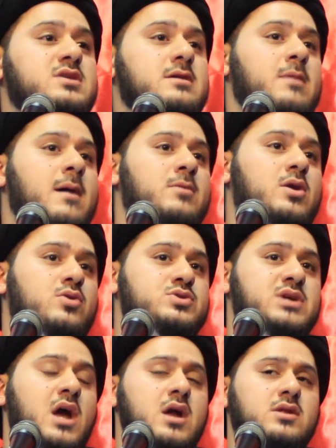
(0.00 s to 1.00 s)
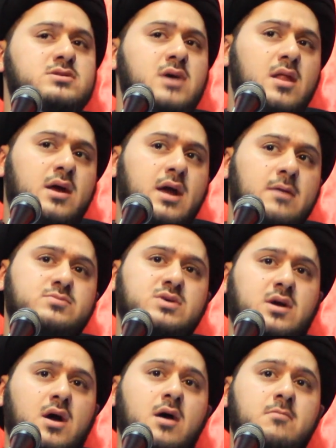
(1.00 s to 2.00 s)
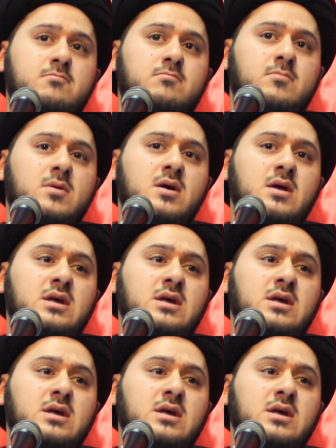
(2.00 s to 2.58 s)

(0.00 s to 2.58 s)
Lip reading: to Imam al-Hussein telling him to come.